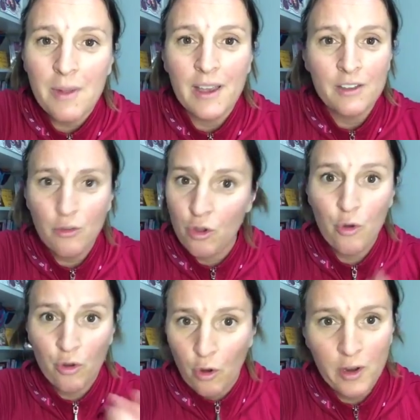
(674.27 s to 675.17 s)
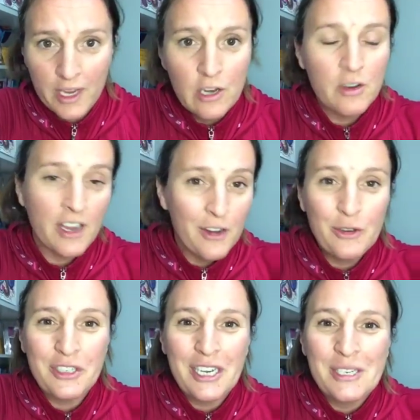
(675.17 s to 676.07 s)
Like, so your
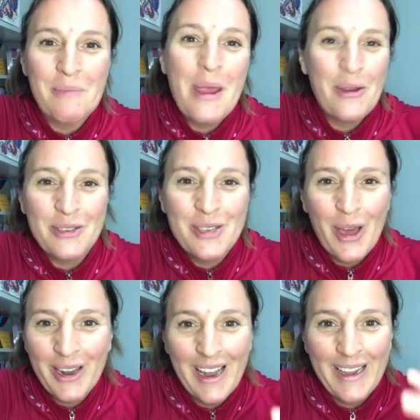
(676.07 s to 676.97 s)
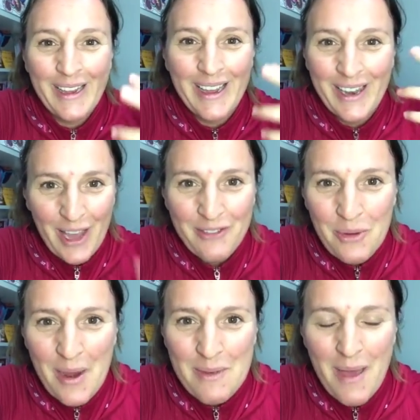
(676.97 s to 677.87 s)
inner change maker's gotta like love you
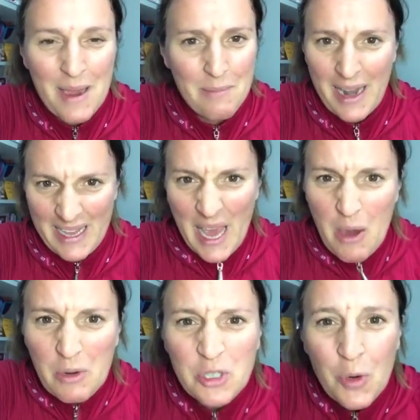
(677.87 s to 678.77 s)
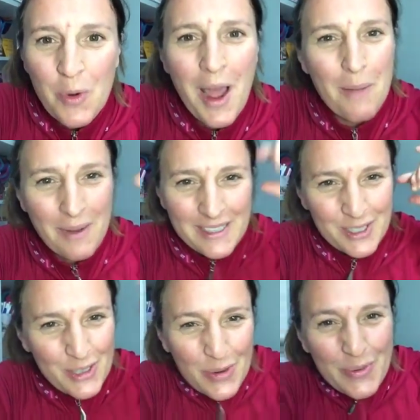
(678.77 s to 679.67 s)
right back and be like, yeah, we're showing up, let's
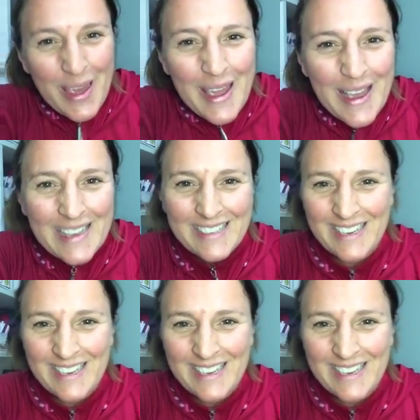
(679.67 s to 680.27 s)
do this.